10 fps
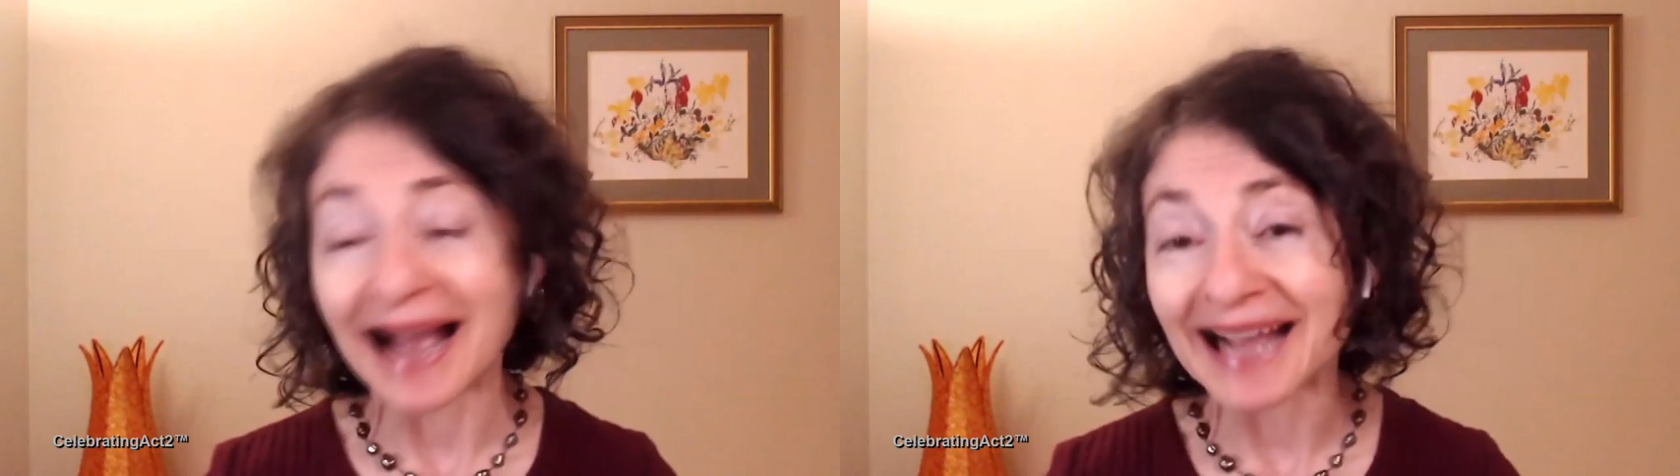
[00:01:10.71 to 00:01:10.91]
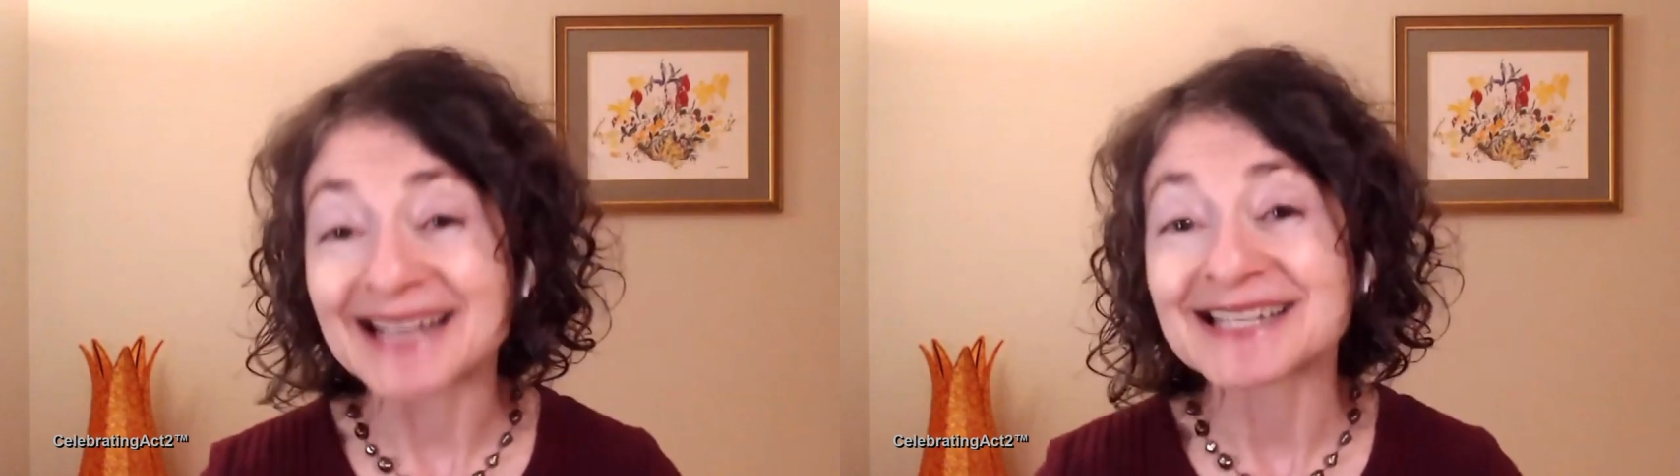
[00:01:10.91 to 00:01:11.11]

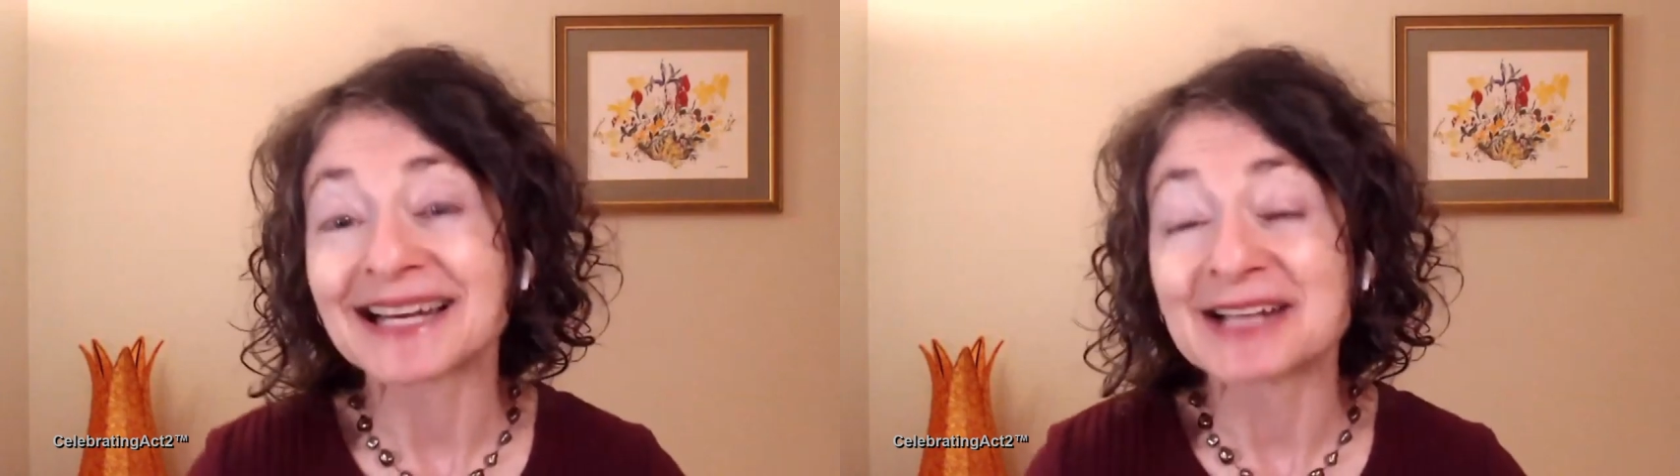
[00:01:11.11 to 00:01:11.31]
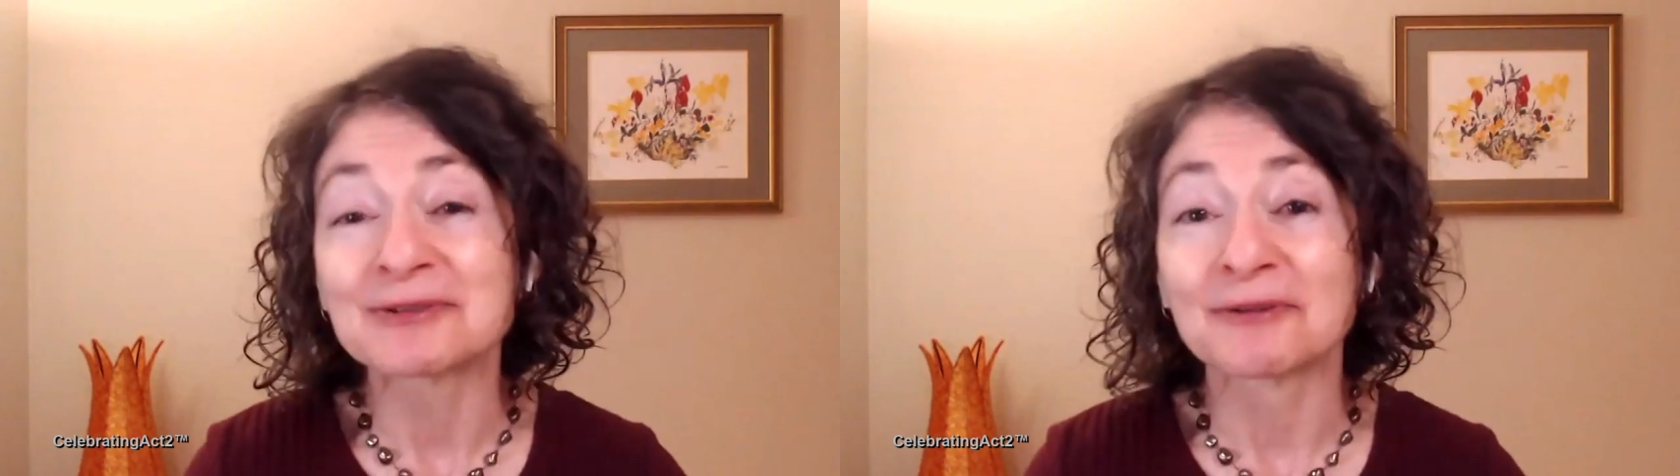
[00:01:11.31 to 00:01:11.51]
I guess
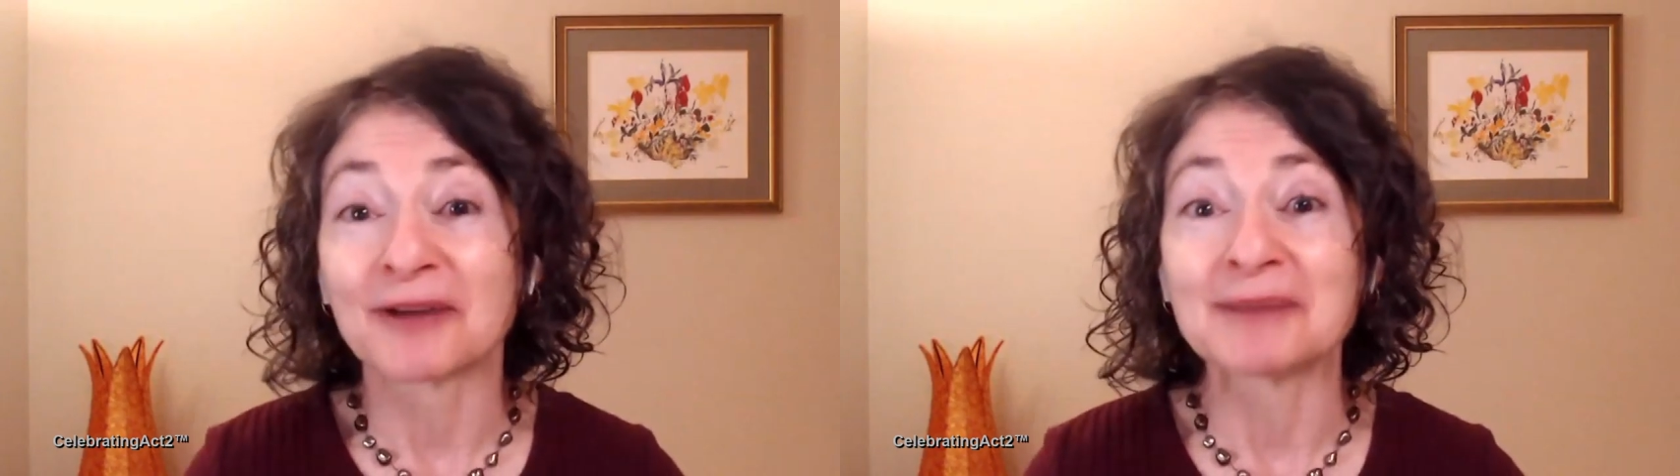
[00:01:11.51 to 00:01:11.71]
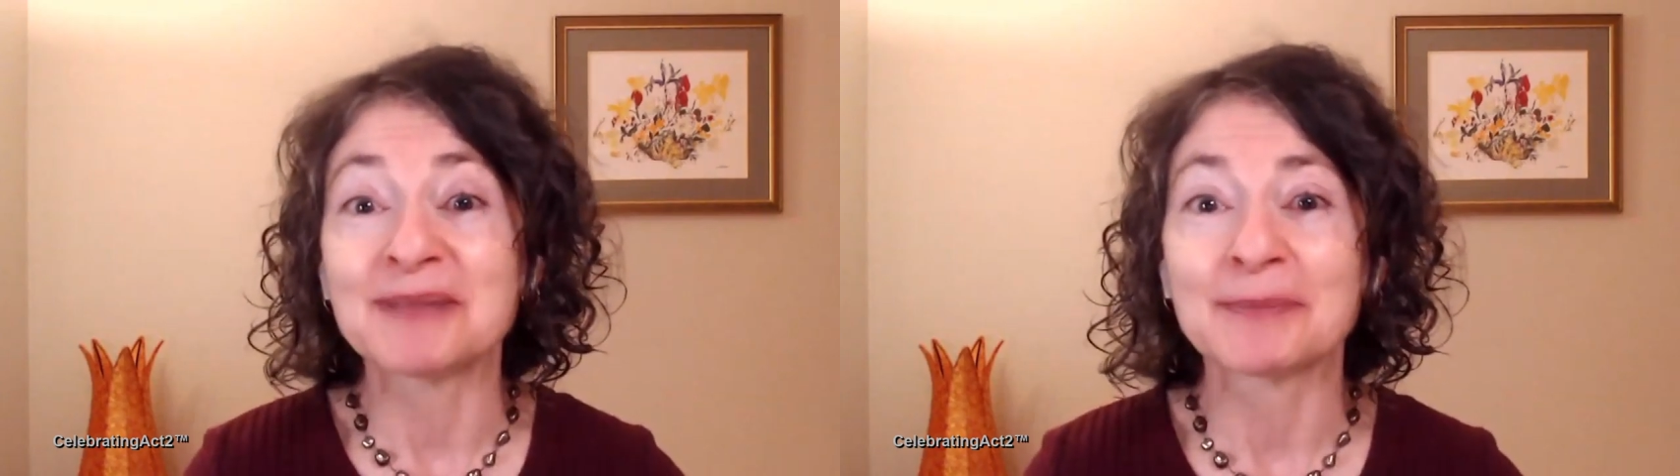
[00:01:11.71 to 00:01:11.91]
I like to
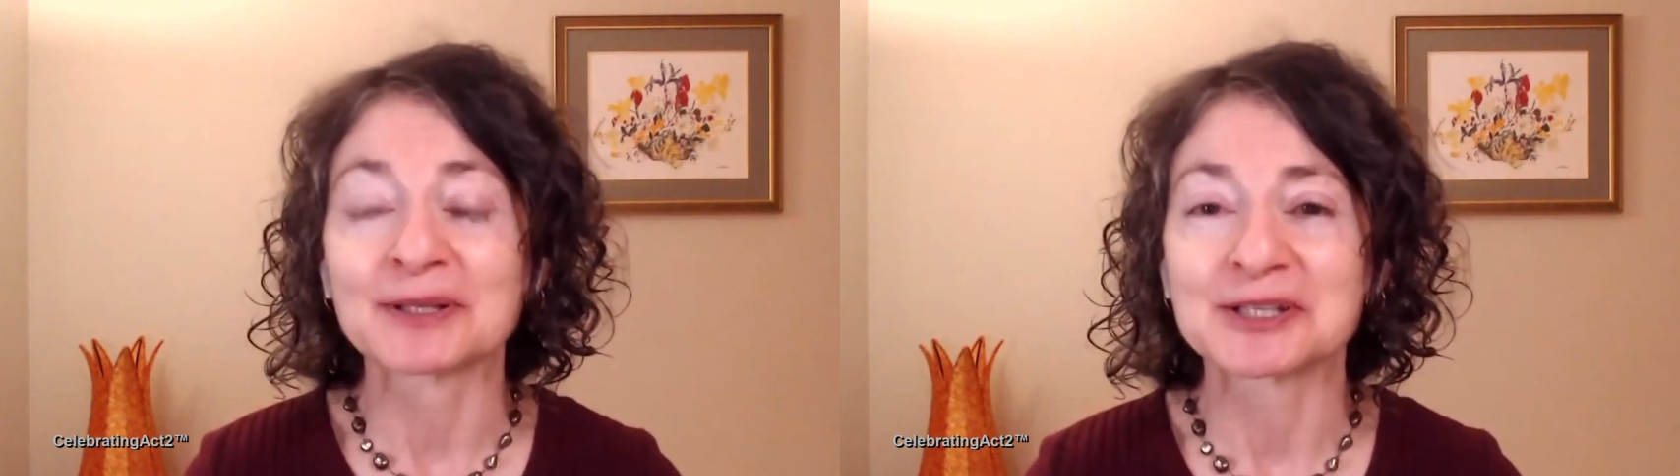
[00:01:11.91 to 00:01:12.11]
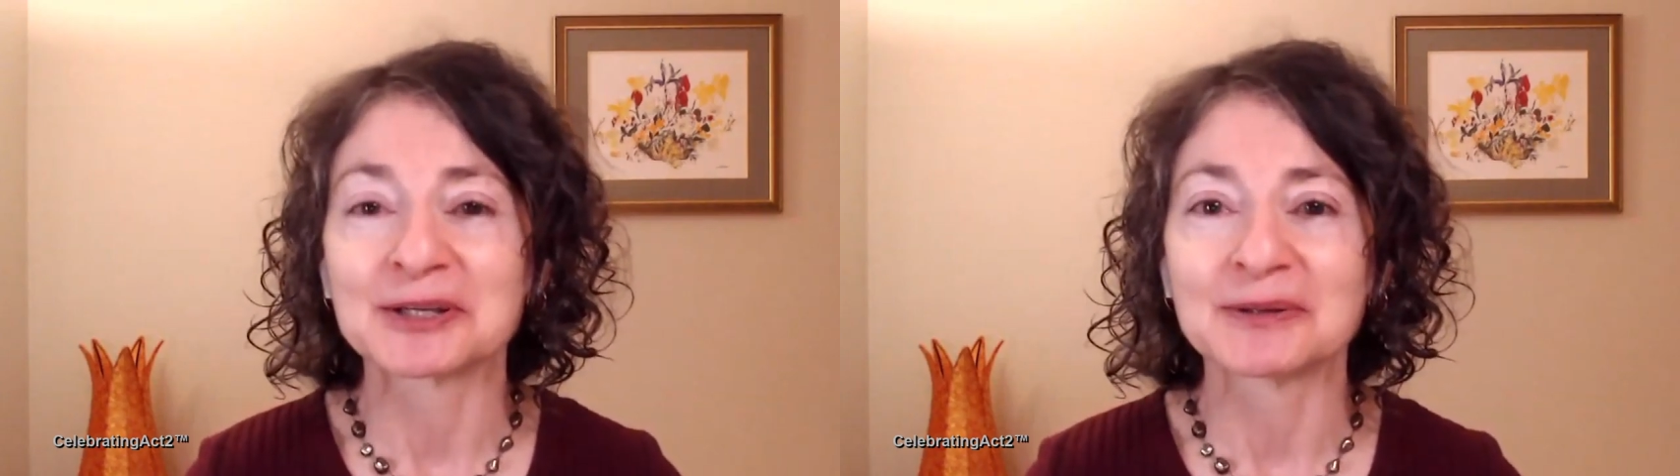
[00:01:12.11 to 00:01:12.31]
invite people